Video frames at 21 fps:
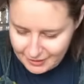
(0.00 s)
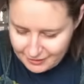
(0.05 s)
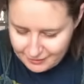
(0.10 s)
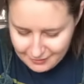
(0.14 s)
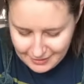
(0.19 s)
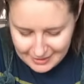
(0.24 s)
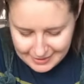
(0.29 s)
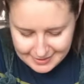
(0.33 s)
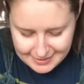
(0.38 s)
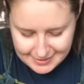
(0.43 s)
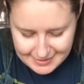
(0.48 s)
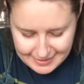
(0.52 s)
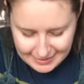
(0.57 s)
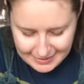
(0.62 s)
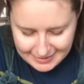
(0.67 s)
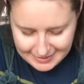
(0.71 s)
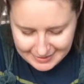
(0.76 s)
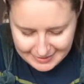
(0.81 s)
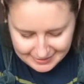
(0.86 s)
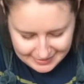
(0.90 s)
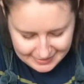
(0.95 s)
Right,
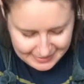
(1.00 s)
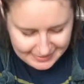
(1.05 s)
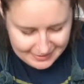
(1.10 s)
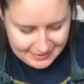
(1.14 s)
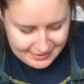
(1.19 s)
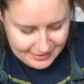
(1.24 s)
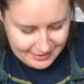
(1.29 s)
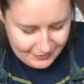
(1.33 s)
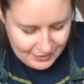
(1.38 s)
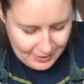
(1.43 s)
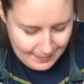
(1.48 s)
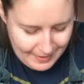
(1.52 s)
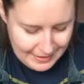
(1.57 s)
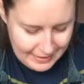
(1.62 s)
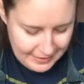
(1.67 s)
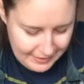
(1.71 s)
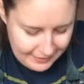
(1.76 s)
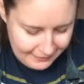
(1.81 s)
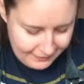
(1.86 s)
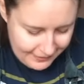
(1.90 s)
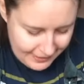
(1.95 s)
so I've got my
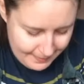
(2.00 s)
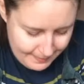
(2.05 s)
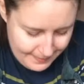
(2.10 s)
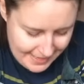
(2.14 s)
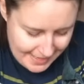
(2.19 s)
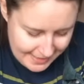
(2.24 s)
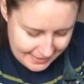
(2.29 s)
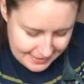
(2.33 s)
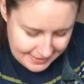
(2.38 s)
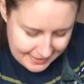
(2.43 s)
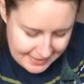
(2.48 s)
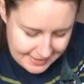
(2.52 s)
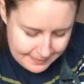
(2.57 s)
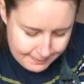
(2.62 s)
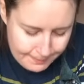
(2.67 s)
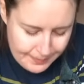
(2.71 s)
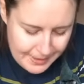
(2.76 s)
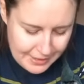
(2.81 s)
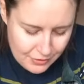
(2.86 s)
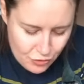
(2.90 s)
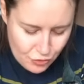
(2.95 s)
lovely mix. It's a
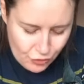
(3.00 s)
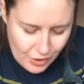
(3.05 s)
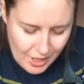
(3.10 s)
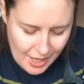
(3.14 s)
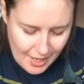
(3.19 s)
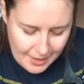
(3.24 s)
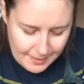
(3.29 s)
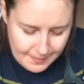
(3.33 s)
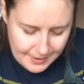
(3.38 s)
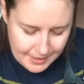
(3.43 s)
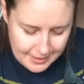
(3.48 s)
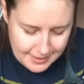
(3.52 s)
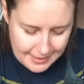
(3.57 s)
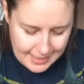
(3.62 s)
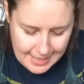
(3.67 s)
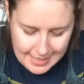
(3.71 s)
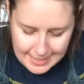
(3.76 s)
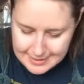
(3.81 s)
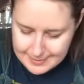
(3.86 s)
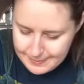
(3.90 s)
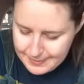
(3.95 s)
bit dry because
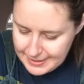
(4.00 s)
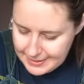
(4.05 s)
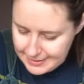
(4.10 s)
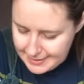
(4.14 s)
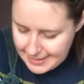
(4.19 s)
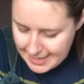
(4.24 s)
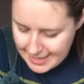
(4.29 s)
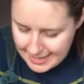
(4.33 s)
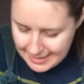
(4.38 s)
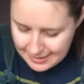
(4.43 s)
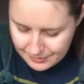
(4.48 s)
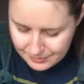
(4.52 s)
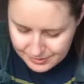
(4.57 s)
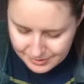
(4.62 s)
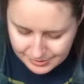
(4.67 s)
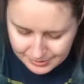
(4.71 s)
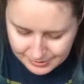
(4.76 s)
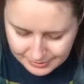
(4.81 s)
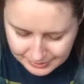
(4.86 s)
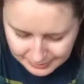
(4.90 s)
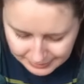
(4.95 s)
it has been in the
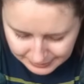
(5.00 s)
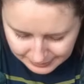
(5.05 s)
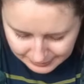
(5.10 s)
house.